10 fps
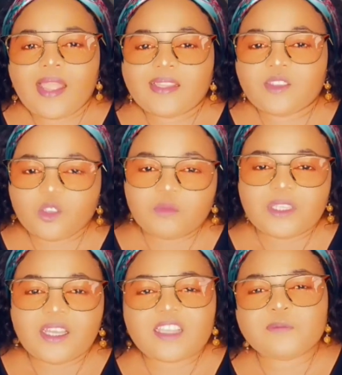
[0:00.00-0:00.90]
They told me
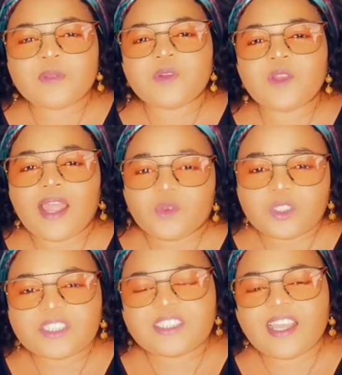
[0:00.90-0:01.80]
the hospital. I
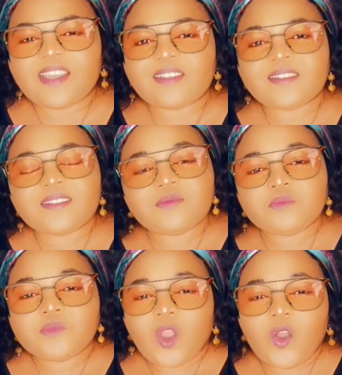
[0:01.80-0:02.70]
rushed there.
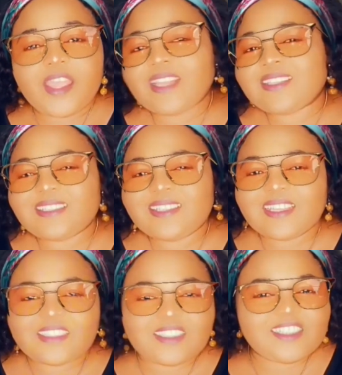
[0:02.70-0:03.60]
On getting
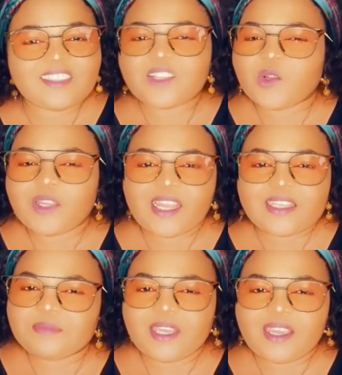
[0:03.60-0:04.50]
there, she didn't
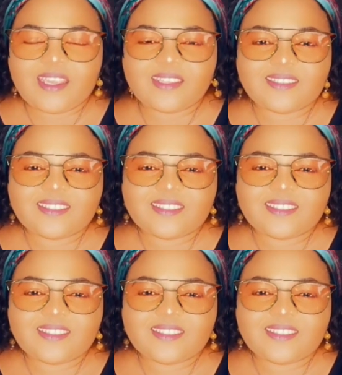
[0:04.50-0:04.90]
recognize me again.